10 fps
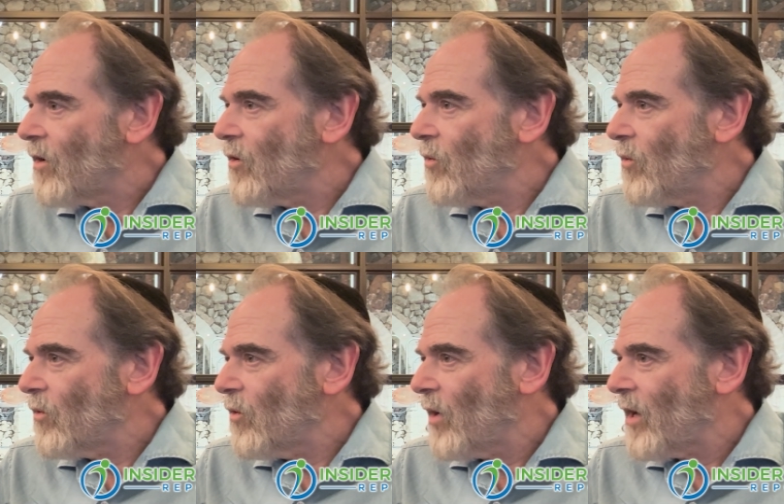You
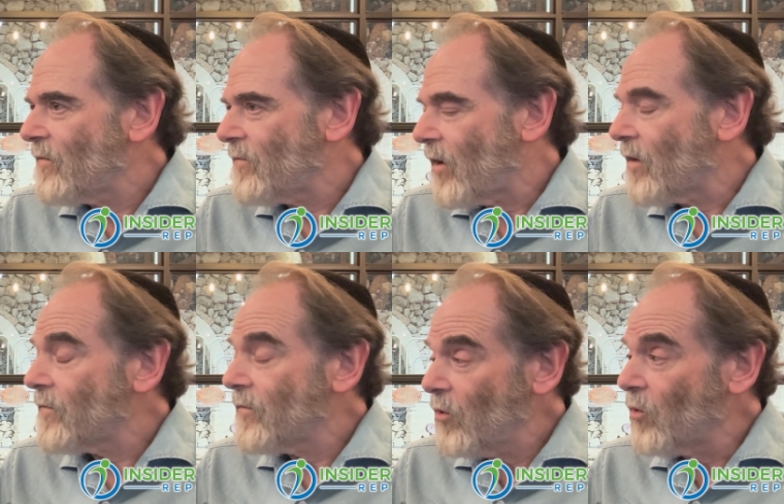you have far
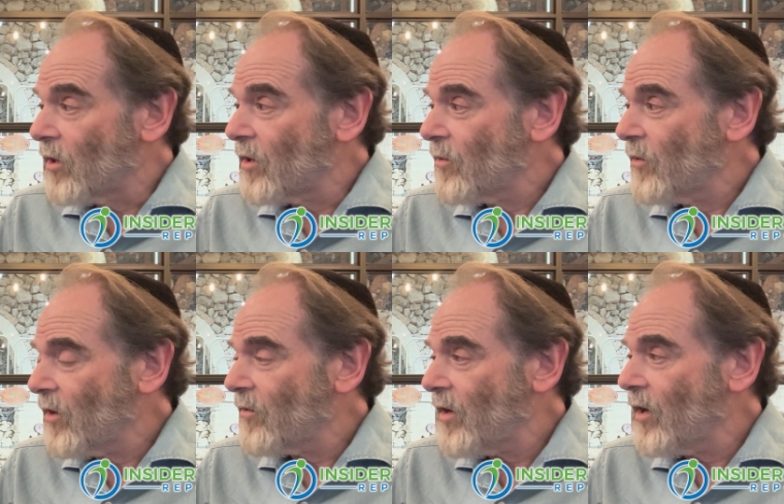fewer. We
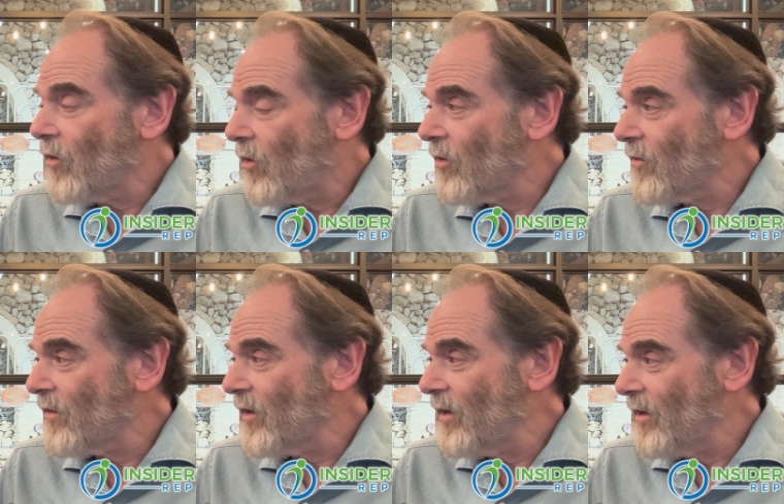don't take all of
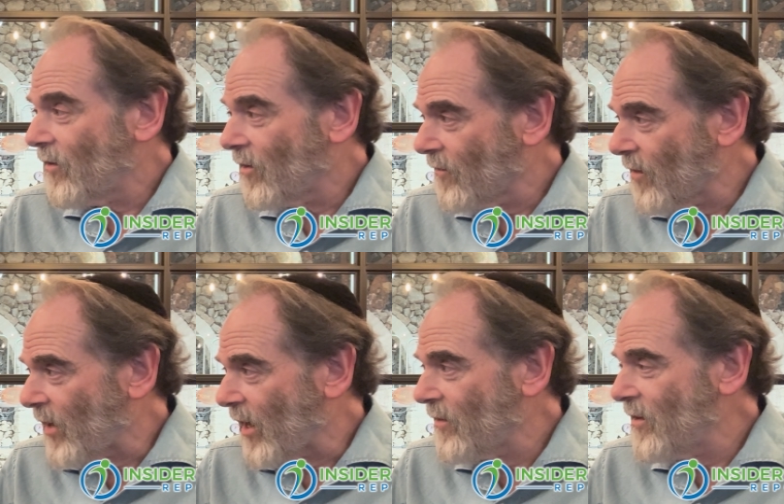the all of them
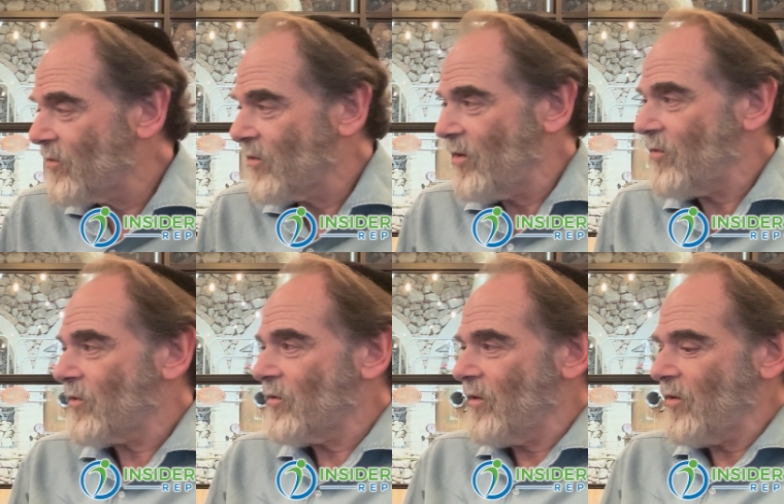out. These these
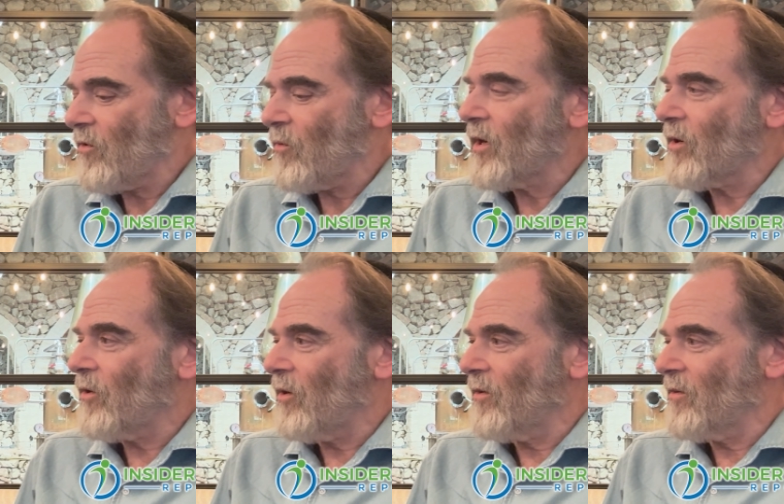are these are what are
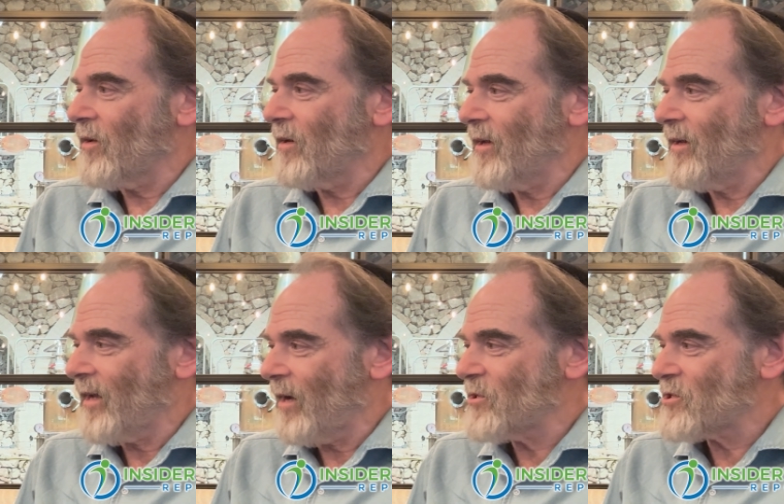called in, in
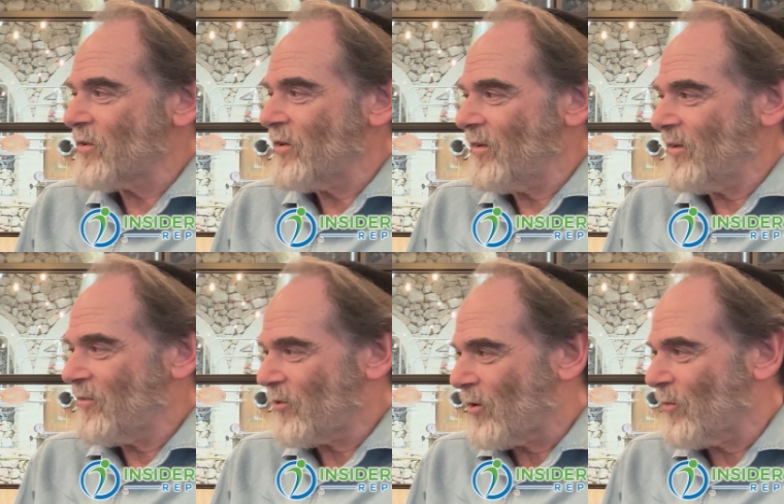chemistry
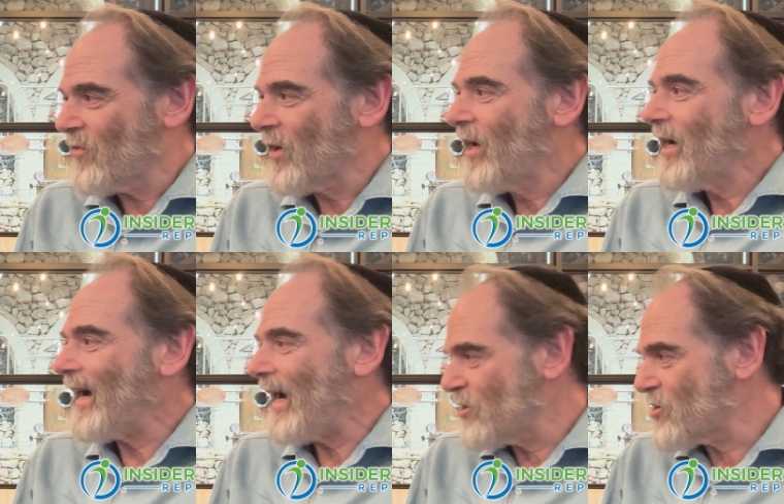terms
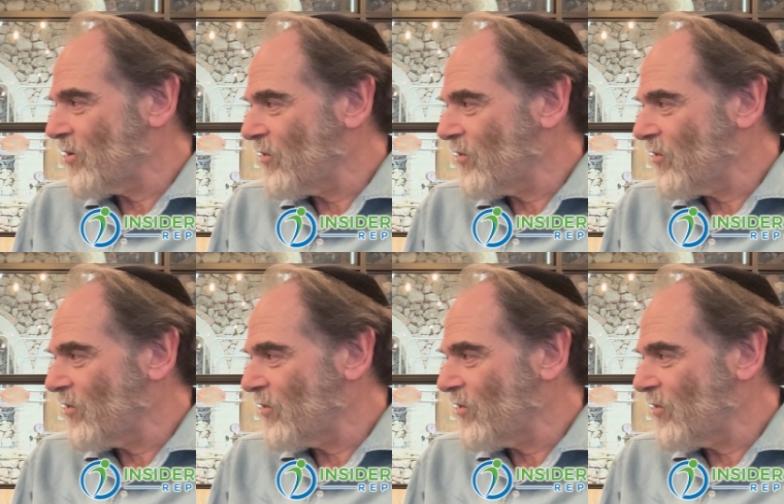cons.